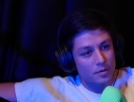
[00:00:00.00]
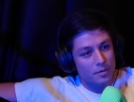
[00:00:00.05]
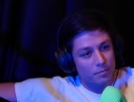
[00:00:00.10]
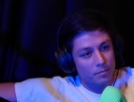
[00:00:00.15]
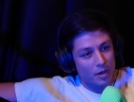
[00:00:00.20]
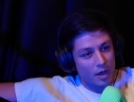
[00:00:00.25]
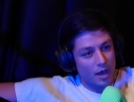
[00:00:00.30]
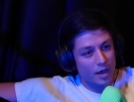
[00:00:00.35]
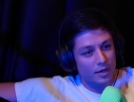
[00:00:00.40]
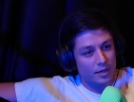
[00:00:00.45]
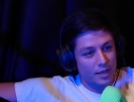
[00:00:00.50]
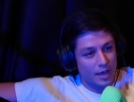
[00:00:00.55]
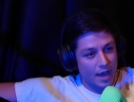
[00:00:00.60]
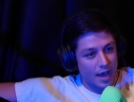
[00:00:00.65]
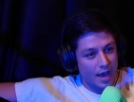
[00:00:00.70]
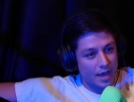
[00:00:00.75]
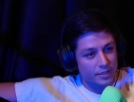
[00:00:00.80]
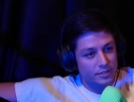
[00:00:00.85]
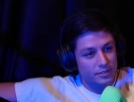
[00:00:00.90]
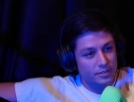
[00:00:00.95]

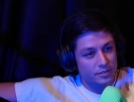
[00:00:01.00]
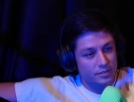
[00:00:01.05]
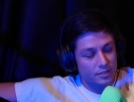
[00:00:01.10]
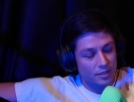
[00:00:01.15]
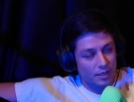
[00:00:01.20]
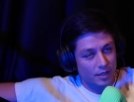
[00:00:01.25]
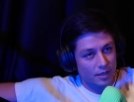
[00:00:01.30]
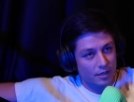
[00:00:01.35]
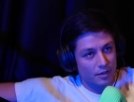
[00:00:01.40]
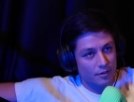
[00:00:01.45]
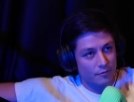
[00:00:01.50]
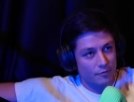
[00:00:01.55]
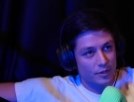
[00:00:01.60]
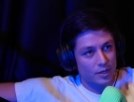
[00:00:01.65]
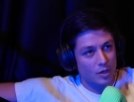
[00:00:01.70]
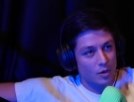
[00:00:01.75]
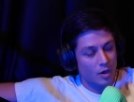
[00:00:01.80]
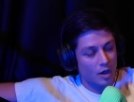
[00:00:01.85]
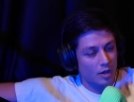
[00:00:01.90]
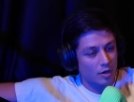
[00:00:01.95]
podcasts, a
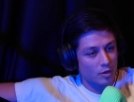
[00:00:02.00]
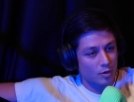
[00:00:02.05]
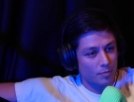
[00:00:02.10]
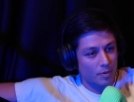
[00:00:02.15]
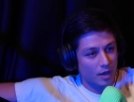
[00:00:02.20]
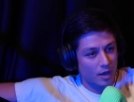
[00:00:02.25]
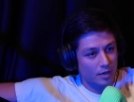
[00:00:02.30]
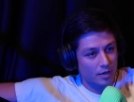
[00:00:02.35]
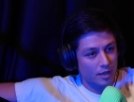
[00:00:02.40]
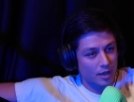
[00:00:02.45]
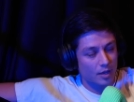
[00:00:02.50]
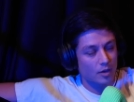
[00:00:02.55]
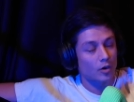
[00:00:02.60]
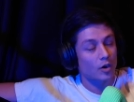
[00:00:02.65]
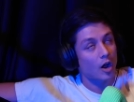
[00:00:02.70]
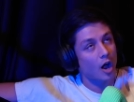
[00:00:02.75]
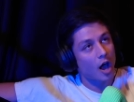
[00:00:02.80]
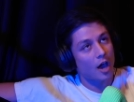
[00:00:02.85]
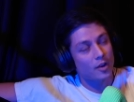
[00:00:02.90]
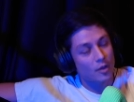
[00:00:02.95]
video audio podcast or
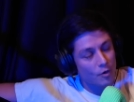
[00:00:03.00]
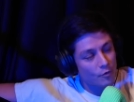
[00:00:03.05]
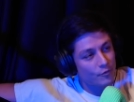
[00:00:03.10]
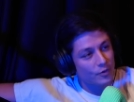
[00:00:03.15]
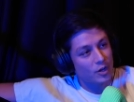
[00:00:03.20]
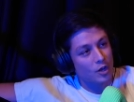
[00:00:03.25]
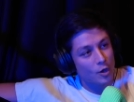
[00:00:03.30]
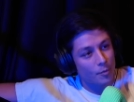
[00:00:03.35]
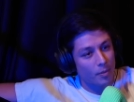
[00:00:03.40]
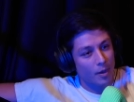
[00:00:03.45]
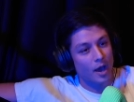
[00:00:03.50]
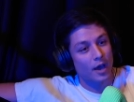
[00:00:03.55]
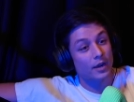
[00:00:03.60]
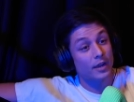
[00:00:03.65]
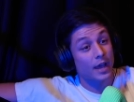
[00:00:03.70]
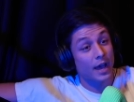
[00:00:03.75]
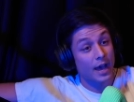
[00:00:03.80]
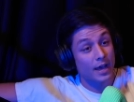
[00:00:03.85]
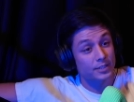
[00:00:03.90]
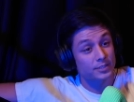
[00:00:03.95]
audio video
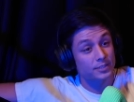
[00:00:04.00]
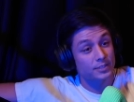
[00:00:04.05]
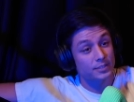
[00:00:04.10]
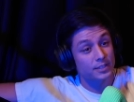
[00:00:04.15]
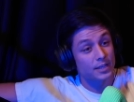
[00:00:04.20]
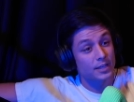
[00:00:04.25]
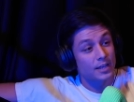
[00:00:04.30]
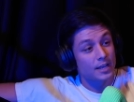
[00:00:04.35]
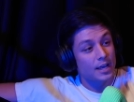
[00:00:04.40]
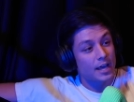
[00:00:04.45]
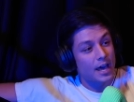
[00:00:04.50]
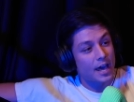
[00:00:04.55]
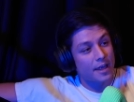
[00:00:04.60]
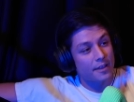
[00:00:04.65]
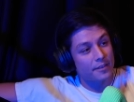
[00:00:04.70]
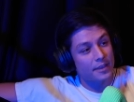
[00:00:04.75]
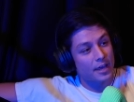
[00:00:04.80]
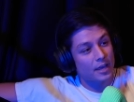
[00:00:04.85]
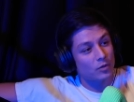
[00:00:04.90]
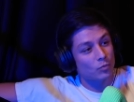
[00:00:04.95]
podcasts, and
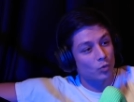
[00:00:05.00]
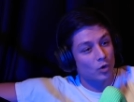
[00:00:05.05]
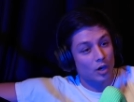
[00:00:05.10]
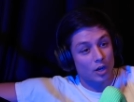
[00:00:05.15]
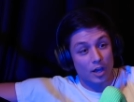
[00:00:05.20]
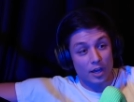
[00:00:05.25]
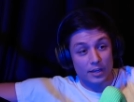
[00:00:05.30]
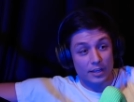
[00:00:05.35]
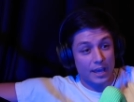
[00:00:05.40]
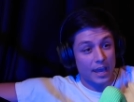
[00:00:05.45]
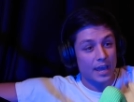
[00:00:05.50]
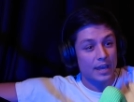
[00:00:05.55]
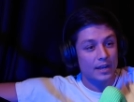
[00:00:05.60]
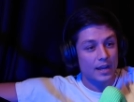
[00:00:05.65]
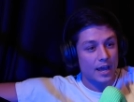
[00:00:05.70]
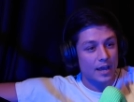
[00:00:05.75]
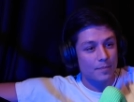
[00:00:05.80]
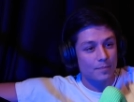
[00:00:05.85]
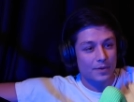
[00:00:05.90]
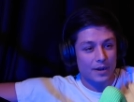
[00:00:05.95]
then work on K
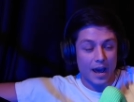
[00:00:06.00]
Night. But